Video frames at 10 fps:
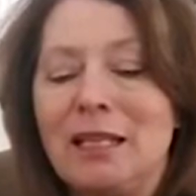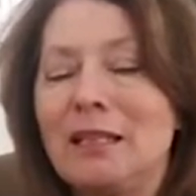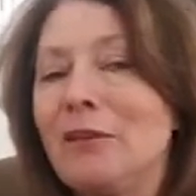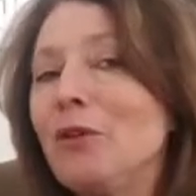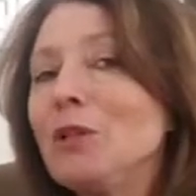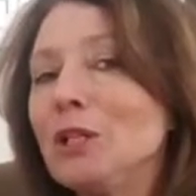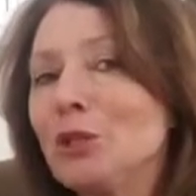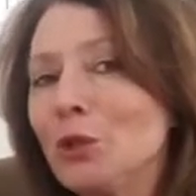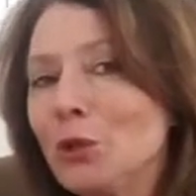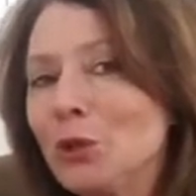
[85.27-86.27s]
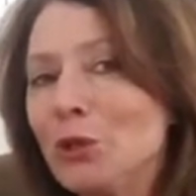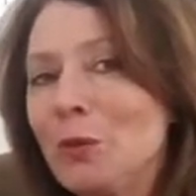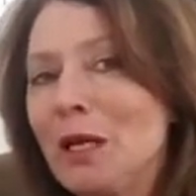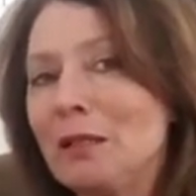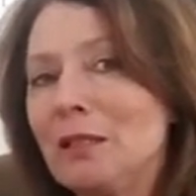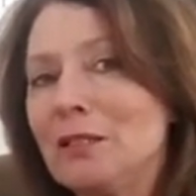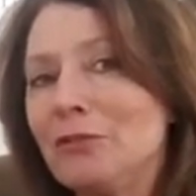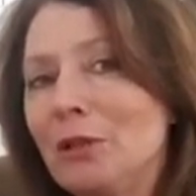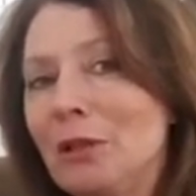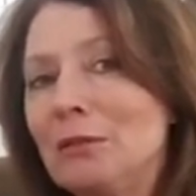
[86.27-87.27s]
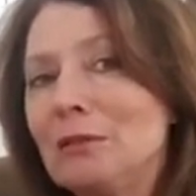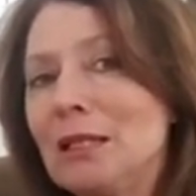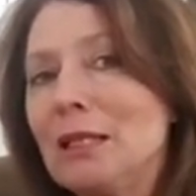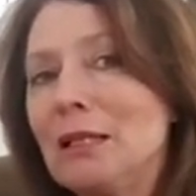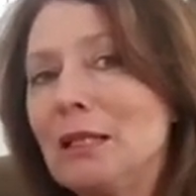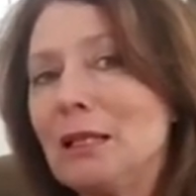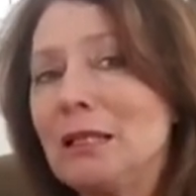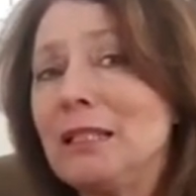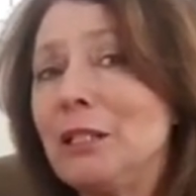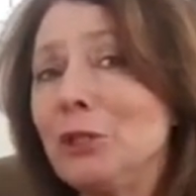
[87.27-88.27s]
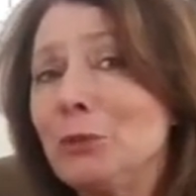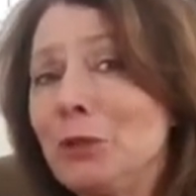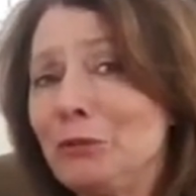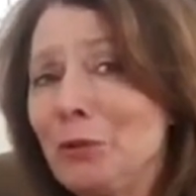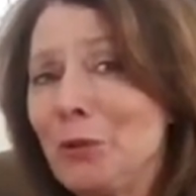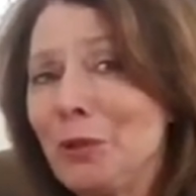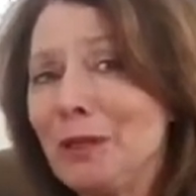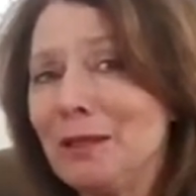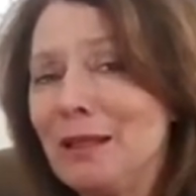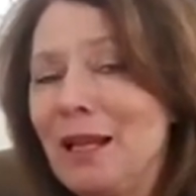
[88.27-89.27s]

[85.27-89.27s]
They've only learned about this for a year before,